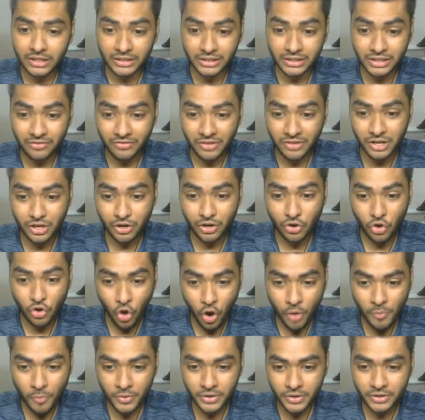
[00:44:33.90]
giving a
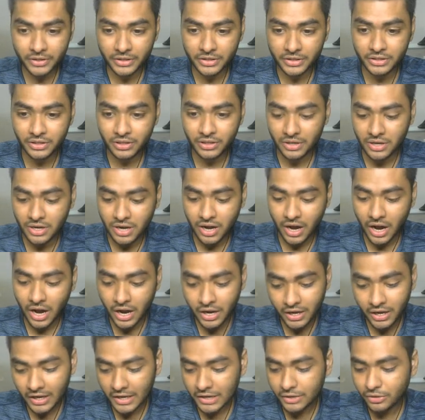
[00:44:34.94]
comma here,
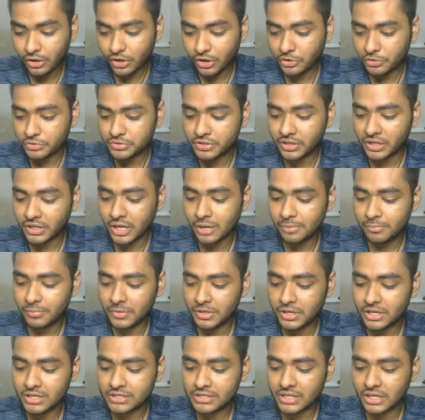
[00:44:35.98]
again you are using
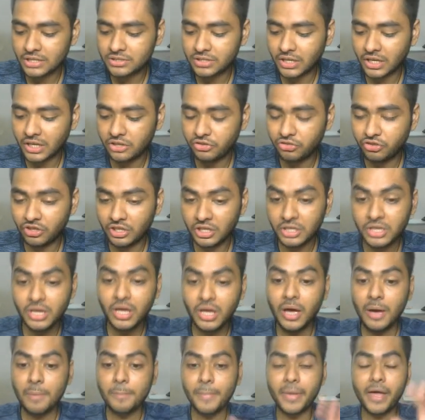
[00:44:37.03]
message
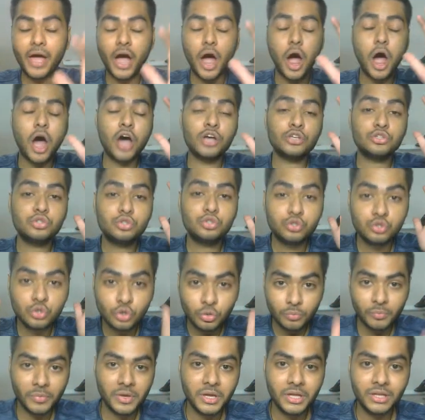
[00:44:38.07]
by
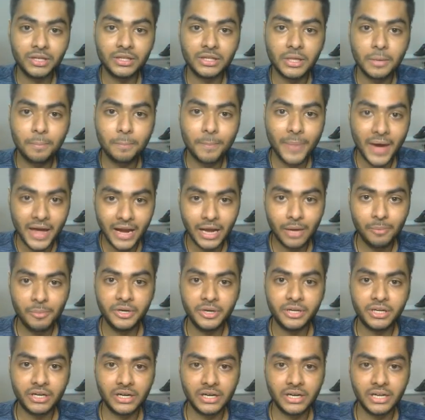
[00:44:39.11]
assuming the
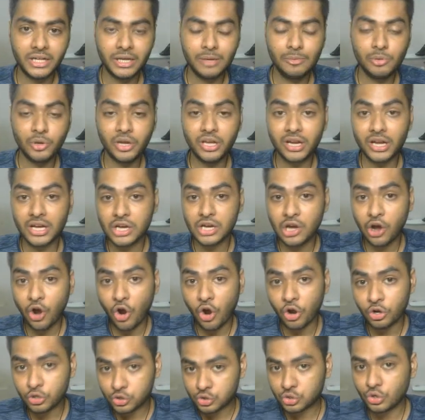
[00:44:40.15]
parameter name. You can
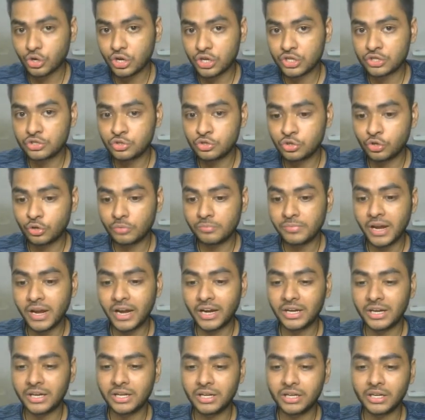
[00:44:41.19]
also assume
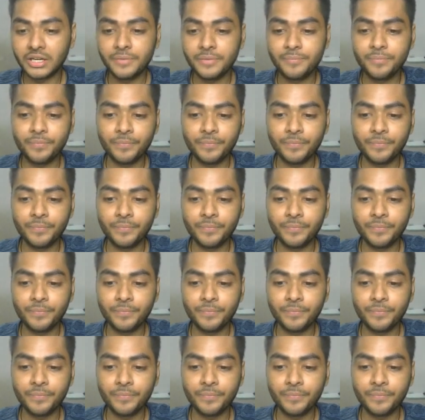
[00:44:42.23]
that the